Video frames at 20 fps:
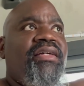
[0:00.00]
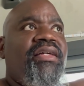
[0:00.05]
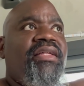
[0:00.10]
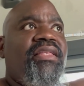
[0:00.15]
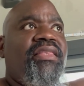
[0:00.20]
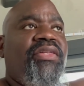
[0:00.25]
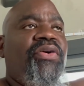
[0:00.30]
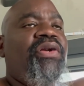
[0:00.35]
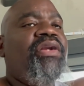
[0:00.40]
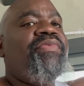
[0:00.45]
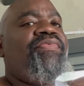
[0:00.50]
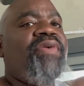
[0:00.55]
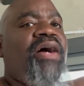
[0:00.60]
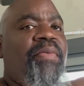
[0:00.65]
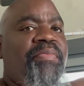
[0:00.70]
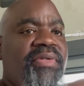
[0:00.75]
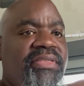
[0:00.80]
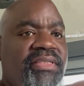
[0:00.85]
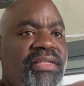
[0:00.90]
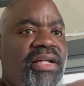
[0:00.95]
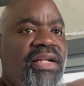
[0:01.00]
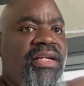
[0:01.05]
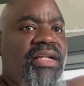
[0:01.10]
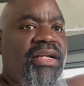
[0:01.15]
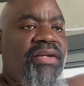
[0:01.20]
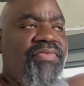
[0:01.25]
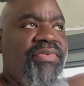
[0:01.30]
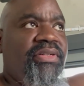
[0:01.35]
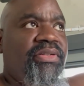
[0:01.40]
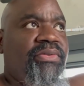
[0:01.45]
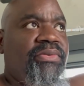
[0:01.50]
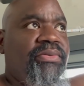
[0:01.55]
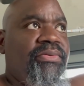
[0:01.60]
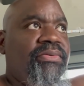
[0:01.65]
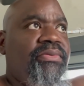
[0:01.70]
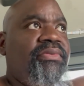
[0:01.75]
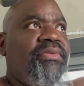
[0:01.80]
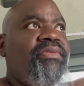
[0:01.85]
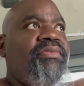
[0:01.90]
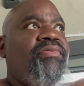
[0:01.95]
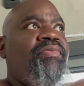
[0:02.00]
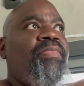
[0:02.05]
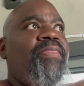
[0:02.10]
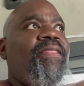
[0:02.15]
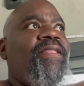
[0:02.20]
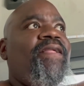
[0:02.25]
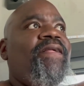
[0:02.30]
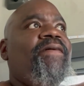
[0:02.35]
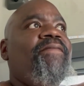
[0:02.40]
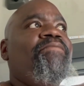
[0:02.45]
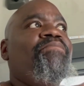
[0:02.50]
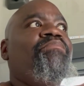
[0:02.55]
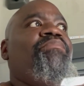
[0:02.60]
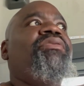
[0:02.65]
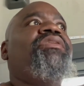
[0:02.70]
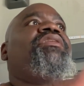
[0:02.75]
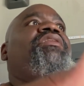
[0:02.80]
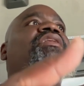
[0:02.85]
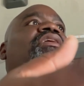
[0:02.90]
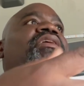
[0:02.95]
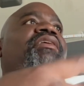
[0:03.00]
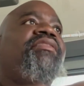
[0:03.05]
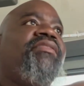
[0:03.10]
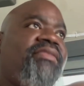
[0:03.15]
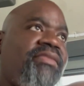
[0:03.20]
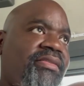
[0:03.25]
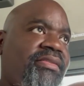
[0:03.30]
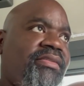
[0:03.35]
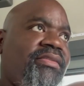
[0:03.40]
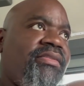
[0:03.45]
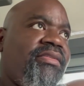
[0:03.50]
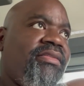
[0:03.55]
35% out of every load, plus,